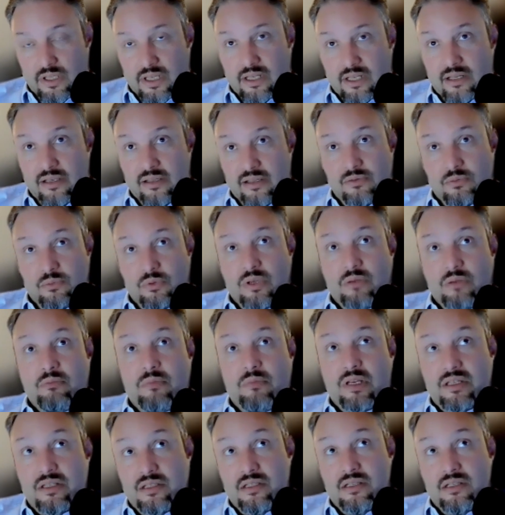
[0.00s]
and we
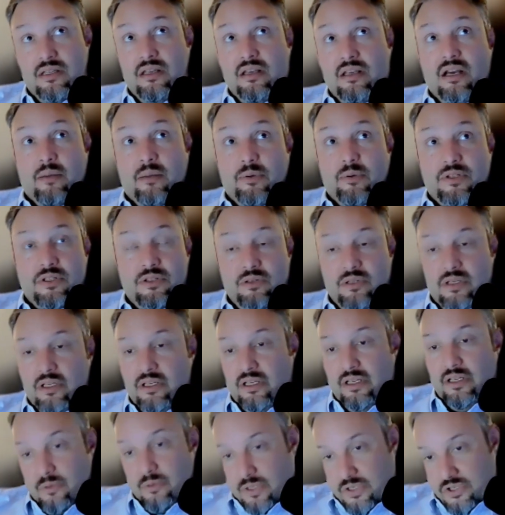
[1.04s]
missed the
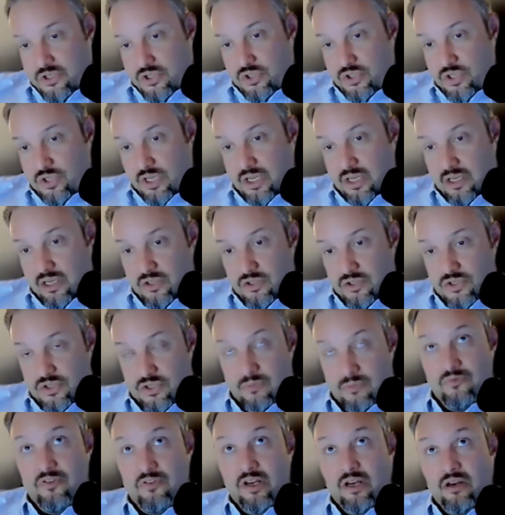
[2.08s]
opportunity to exchange
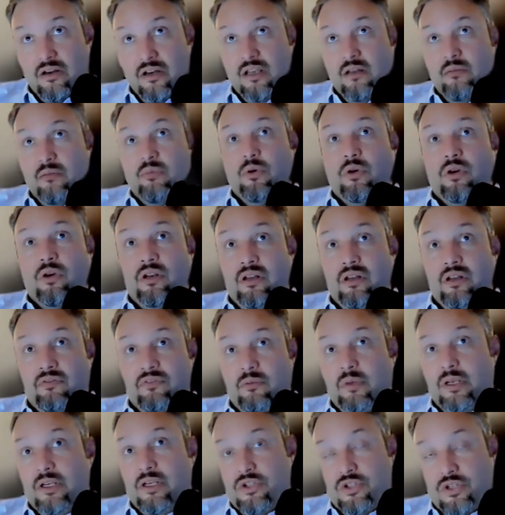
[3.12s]
some very important
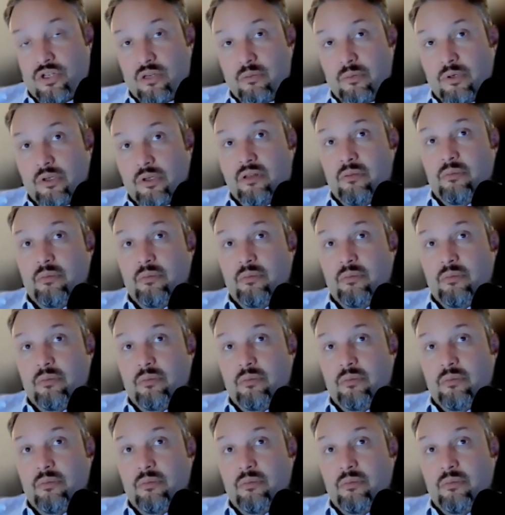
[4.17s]
information about the